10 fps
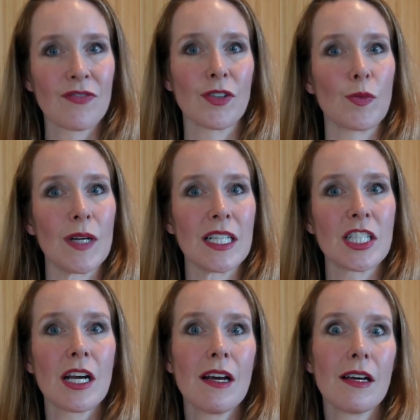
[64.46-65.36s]
for
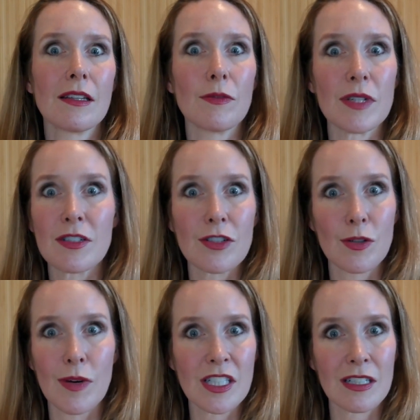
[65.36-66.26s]
which the
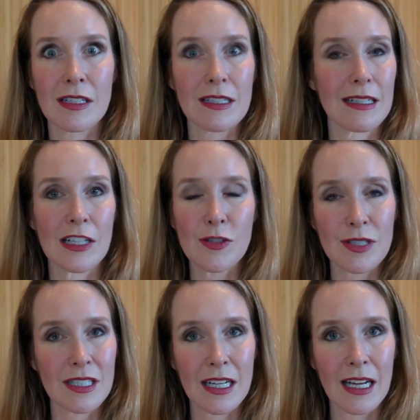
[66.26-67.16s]
research question is
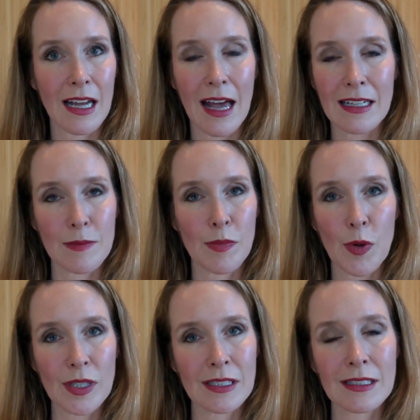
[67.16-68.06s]
interesting and
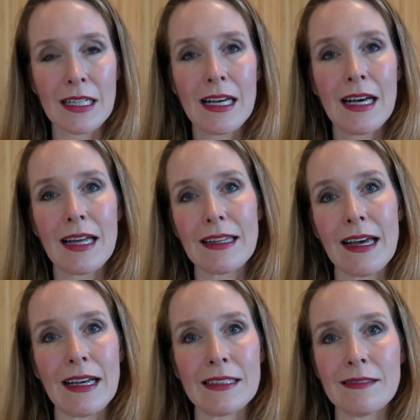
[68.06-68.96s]
important,
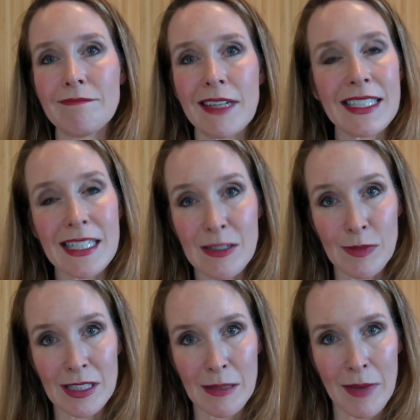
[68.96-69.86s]
then it doesn't
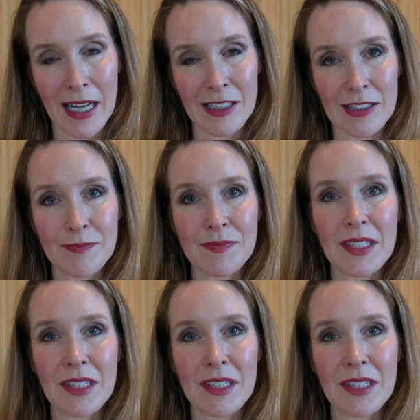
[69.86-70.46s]
really matter.